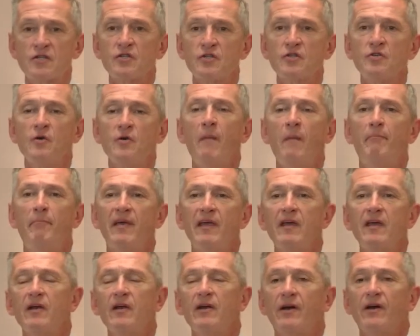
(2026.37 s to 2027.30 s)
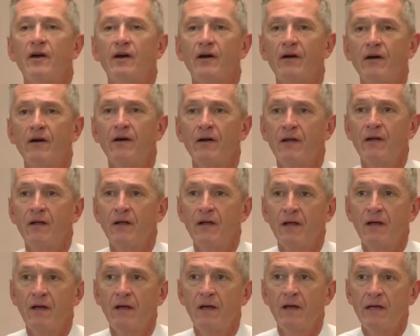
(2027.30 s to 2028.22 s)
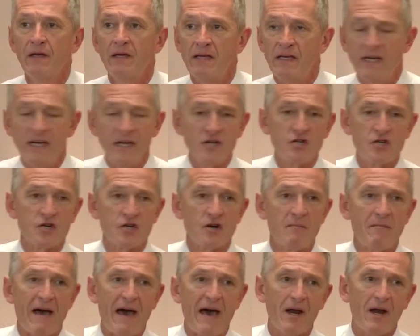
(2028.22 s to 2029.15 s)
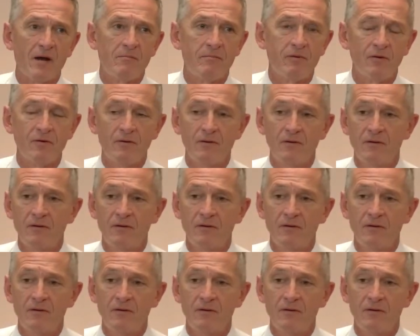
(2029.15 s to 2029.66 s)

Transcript: to appear insurmountable.